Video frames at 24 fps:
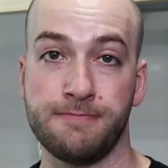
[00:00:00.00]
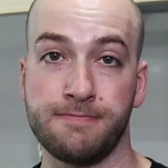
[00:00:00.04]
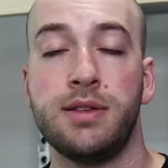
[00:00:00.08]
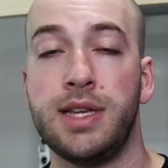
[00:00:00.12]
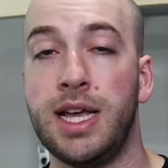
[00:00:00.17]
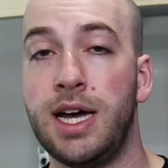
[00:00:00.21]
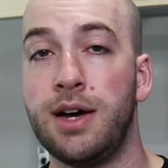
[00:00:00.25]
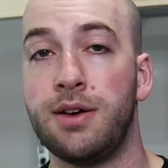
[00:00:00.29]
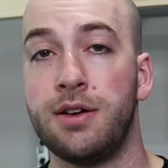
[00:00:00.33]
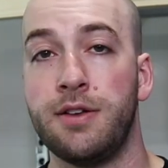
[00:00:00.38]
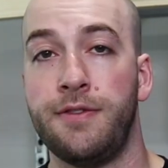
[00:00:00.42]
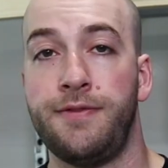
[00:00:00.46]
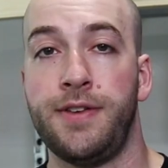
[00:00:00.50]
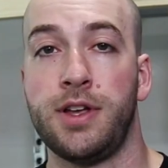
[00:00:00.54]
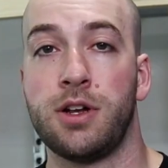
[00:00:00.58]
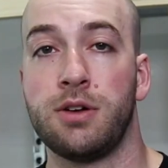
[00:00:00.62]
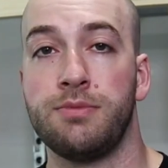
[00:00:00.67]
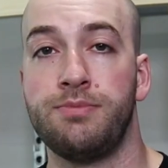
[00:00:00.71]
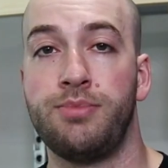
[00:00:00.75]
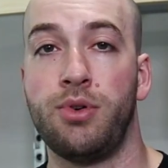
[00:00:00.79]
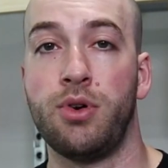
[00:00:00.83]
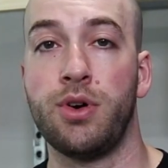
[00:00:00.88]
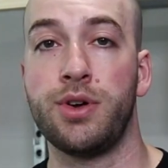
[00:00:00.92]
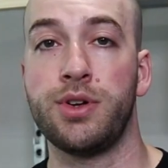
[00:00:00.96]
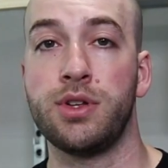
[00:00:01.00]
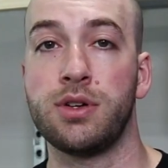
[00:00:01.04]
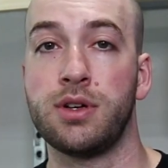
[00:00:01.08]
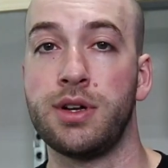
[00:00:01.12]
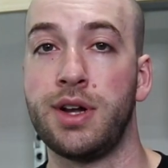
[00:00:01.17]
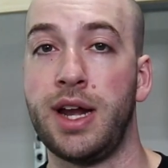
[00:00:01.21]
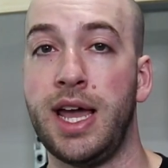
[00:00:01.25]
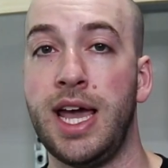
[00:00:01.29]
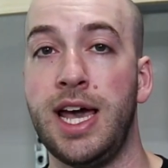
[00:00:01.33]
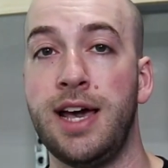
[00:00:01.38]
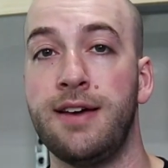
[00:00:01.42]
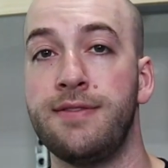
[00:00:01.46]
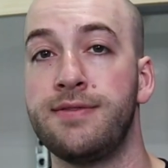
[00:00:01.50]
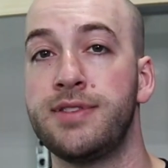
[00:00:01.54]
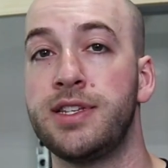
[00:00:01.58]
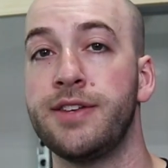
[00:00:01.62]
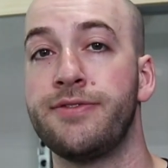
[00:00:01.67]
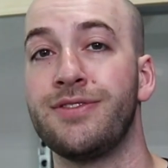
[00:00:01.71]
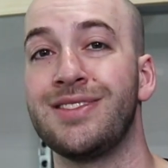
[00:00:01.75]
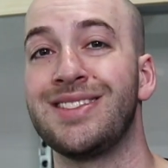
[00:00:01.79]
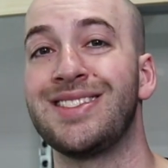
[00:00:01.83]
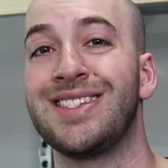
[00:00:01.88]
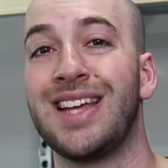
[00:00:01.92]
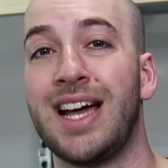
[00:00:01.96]
Now in a fingerboard, you're gonna have
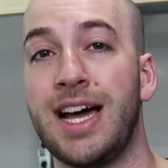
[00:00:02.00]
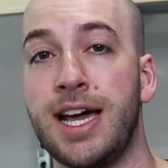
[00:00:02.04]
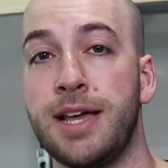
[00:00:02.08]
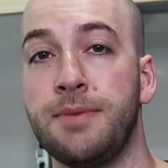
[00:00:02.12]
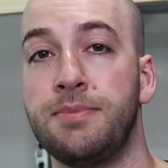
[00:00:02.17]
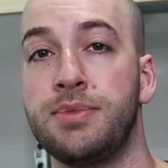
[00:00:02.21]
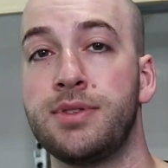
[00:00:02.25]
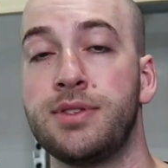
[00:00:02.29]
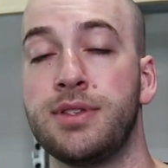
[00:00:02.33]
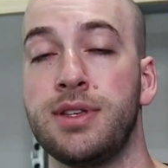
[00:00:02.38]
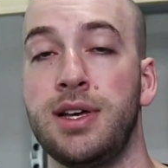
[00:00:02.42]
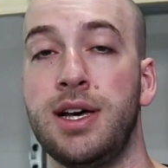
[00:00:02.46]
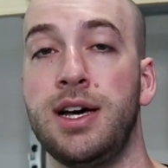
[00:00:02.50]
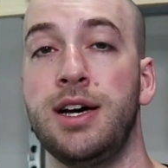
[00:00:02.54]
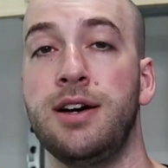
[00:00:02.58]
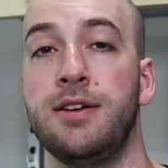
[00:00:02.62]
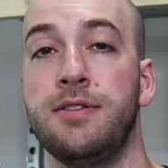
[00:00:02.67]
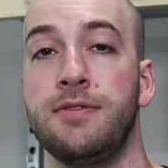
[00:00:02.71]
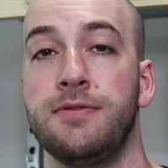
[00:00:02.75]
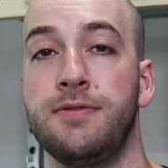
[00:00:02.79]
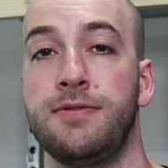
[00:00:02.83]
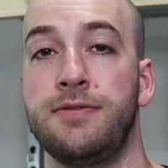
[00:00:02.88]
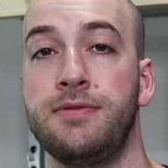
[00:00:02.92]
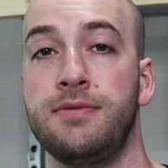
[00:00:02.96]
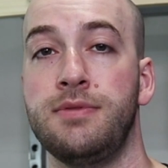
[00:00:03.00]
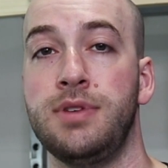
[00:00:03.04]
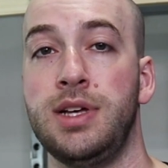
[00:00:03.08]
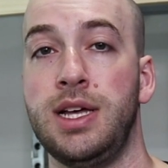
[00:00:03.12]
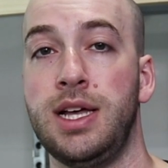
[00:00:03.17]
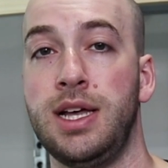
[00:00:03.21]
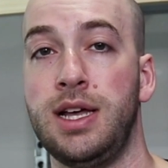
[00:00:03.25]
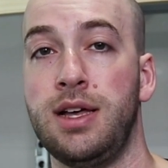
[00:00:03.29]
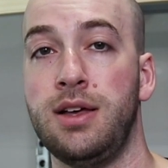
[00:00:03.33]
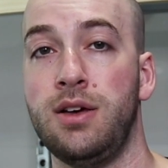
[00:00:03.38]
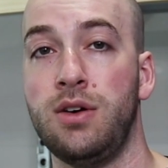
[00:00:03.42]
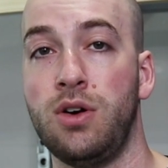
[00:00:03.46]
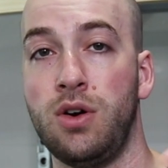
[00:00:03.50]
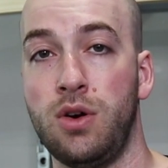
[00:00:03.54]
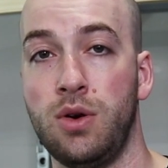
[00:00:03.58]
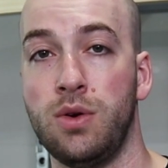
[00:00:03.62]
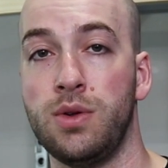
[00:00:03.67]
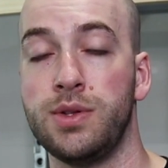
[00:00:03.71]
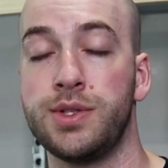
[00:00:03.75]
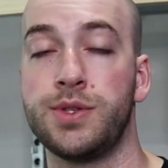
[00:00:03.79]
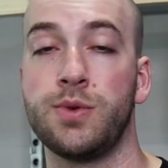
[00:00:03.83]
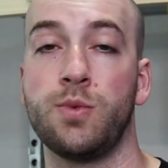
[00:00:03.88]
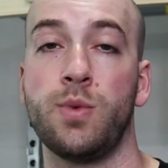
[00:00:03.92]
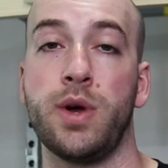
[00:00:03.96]
different types of
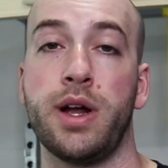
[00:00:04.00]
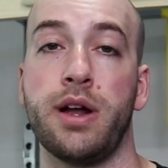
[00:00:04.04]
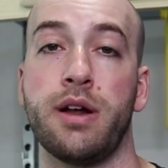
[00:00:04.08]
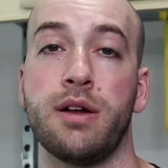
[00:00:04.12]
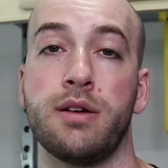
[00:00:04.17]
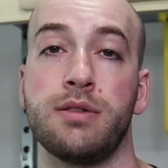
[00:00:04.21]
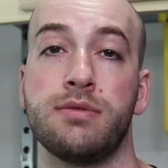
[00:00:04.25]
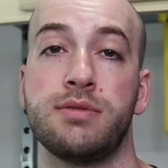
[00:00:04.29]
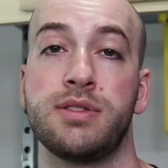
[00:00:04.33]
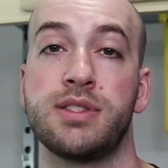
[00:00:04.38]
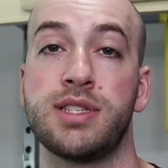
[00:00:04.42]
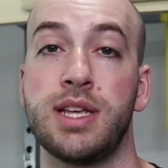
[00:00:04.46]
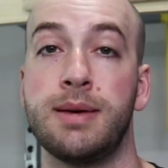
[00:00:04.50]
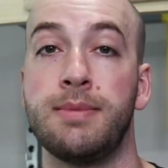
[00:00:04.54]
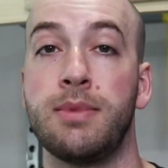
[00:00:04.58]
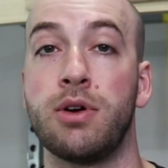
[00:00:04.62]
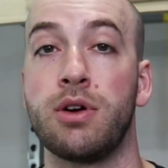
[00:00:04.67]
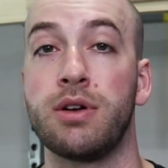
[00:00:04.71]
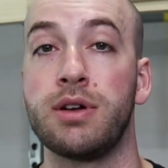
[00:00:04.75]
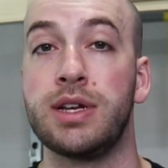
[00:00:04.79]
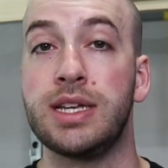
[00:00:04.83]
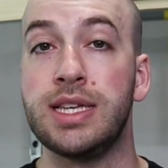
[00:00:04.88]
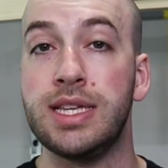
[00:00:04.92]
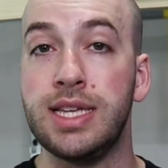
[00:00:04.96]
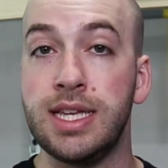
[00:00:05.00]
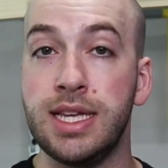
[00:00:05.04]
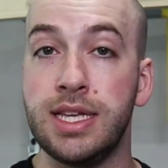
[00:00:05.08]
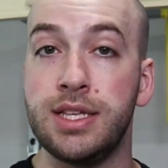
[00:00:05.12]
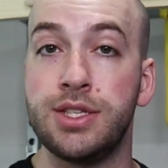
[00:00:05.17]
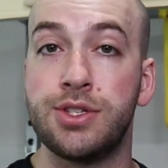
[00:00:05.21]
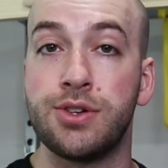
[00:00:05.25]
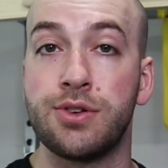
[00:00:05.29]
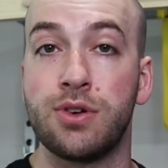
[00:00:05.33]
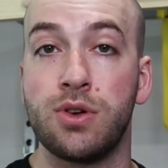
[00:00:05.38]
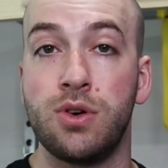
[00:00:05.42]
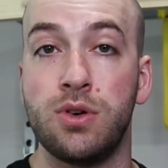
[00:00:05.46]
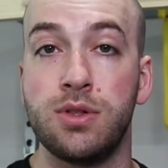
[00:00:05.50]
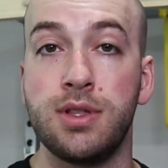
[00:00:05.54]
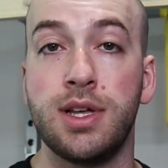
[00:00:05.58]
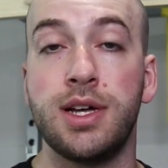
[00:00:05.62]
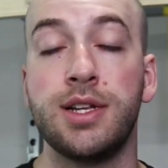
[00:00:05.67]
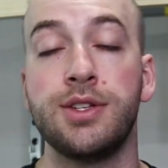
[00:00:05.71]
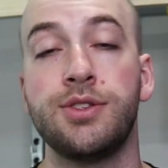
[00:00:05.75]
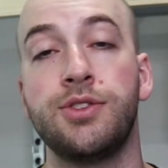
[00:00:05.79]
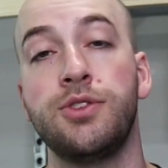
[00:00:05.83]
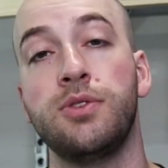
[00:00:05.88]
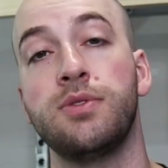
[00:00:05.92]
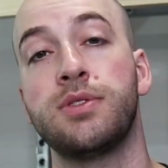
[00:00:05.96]
holds where some are easier to hold
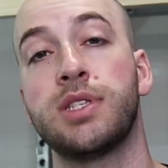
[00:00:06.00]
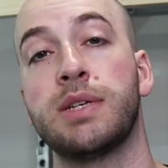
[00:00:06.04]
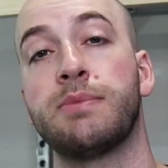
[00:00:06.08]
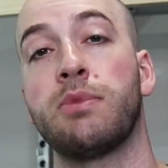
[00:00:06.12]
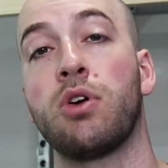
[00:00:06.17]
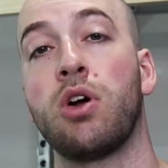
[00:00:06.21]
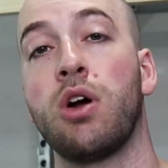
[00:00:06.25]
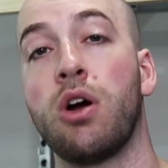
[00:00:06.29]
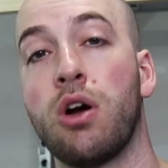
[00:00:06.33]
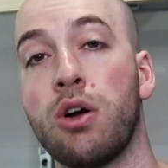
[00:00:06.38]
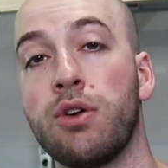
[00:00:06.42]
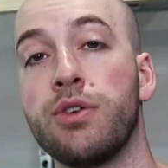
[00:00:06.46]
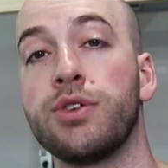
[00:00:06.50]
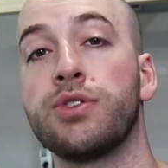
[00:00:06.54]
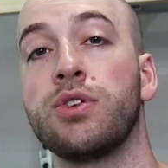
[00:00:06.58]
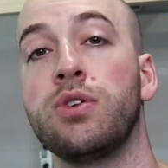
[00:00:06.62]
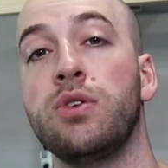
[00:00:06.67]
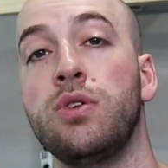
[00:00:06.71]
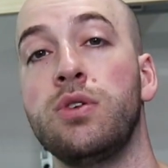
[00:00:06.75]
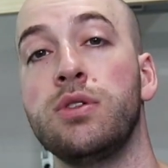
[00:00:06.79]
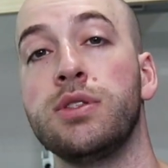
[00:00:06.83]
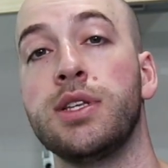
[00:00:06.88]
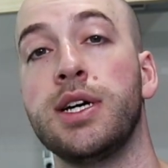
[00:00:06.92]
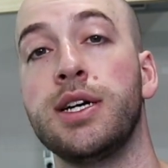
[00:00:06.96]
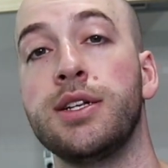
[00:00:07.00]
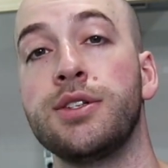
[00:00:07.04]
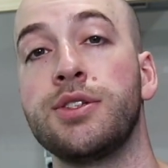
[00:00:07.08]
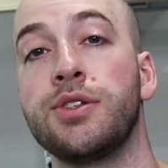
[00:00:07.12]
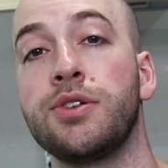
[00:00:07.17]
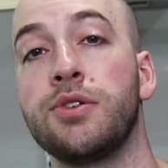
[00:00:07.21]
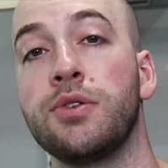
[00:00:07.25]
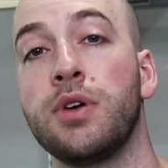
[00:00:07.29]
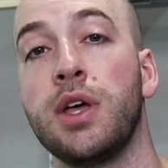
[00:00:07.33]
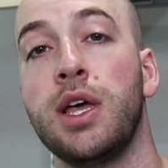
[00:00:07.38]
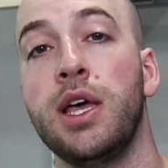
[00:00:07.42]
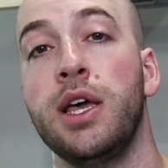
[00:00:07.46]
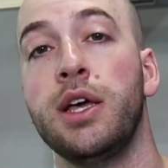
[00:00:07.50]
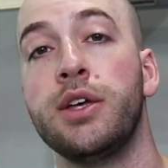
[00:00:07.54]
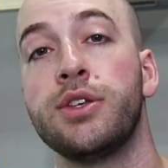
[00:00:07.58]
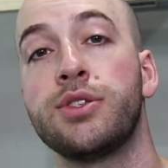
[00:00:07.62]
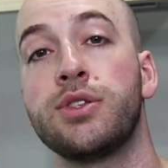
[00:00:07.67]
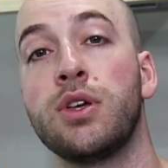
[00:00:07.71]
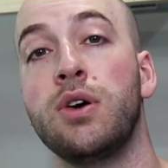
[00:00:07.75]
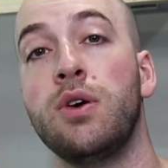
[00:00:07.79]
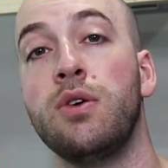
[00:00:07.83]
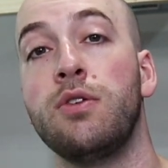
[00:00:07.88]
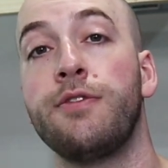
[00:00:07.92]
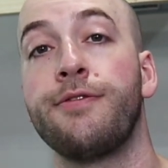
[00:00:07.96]
on to, some are harder to hold on to.
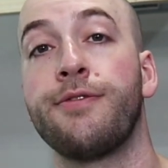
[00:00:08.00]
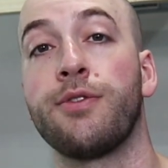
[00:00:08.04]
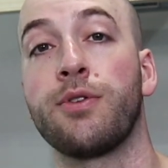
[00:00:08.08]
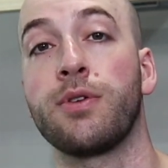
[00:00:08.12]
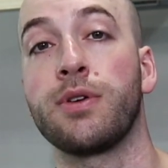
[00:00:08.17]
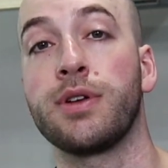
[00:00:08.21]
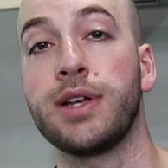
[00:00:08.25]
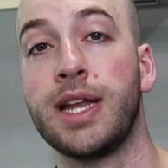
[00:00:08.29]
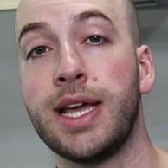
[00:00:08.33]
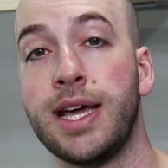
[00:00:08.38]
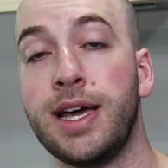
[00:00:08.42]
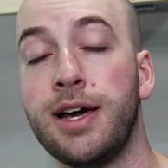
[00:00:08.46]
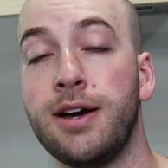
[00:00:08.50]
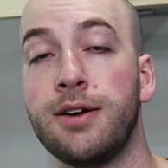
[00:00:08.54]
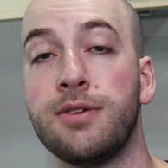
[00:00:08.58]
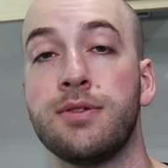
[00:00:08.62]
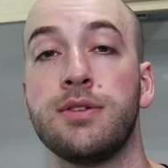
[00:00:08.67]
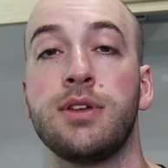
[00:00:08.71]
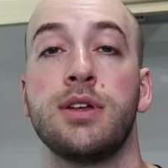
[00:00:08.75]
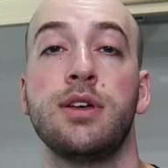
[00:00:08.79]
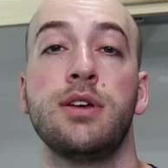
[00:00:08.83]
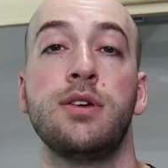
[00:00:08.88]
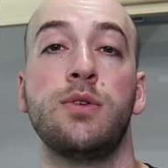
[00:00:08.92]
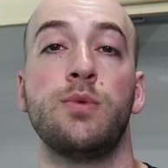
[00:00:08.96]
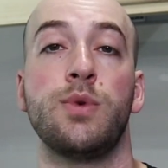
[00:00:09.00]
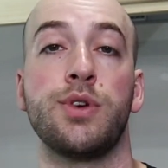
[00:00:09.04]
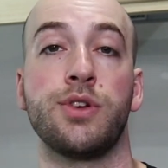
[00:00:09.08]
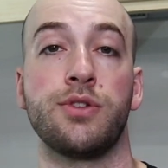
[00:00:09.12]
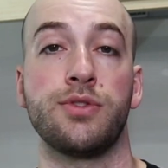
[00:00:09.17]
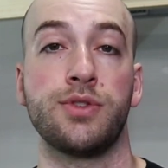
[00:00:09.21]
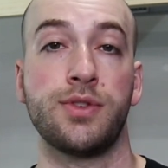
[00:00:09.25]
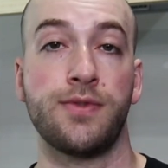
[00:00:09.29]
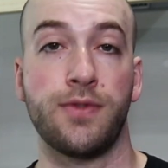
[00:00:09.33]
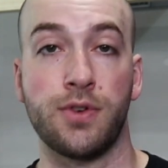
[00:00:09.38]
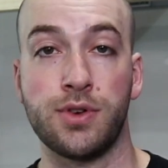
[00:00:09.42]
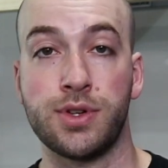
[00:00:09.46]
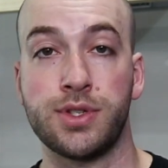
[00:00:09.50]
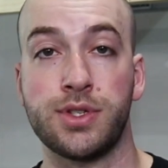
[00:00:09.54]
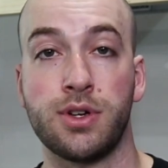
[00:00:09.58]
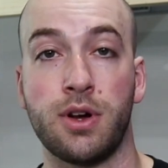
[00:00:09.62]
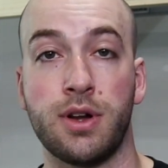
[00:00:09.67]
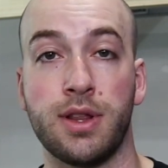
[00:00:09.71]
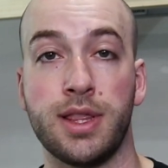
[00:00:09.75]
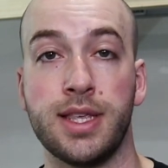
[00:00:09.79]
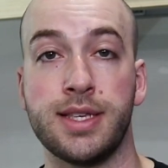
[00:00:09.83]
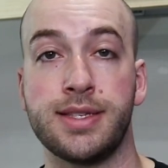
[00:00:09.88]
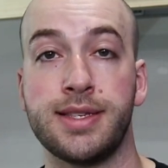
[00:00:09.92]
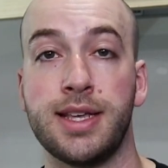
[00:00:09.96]
So for now, when you're first
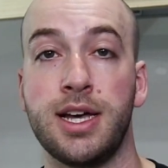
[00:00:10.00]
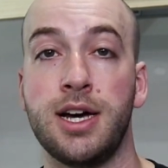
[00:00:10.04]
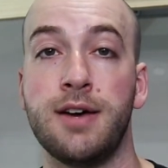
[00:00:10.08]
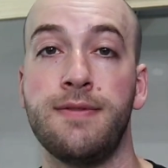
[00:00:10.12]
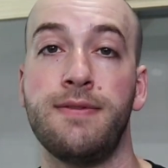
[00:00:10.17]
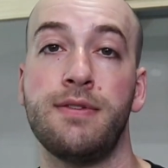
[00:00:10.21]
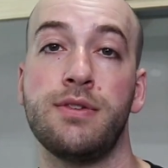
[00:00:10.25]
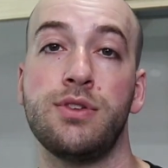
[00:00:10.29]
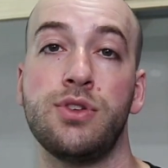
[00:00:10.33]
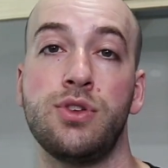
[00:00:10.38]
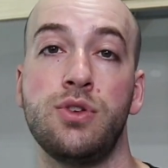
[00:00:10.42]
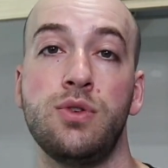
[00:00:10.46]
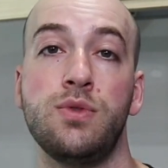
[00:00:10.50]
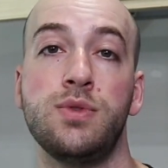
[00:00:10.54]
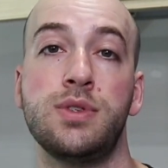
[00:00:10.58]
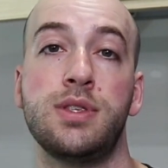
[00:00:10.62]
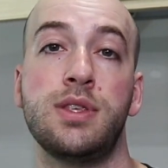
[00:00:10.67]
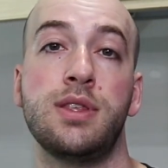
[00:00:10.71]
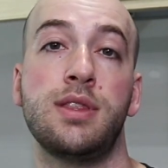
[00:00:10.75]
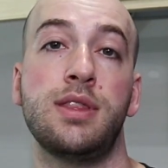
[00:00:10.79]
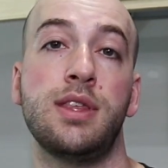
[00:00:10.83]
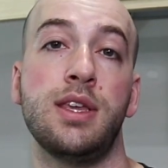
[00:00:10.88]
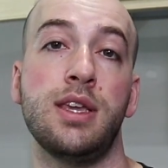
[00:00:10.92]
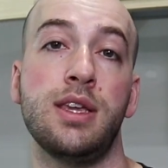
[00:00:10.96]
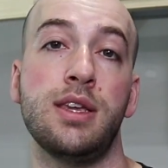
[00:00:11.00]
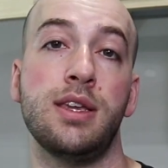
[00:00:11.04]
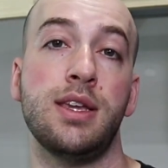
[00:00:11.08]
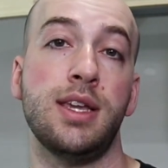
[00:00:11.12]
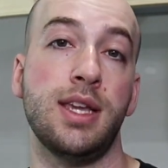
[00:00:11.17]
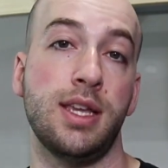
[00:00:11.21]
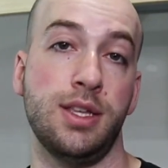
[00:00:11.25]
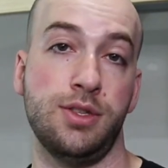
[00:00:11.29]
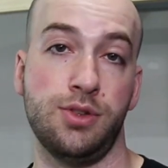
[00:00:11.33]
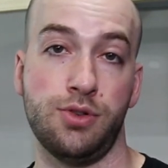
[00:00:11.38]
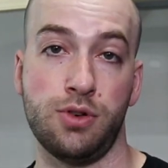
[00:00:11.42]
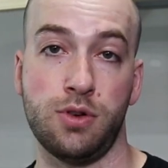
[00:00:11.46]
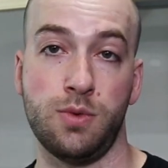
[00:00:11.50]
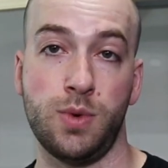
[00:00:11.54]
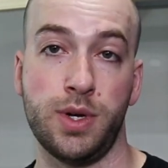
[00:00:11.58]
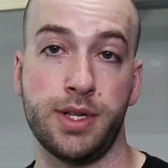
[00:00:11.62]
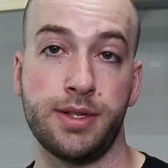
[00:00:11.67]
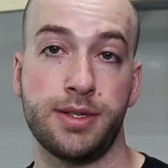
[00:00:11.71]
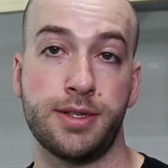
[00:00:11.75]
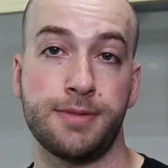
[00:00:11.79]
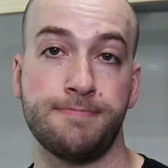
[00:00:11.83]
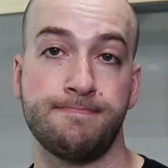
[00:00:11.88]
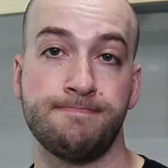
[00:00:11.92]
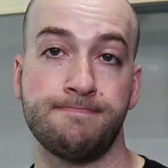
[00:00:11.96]
starting this off, use the easier
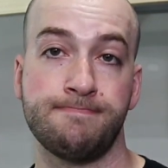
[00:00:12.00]
ones.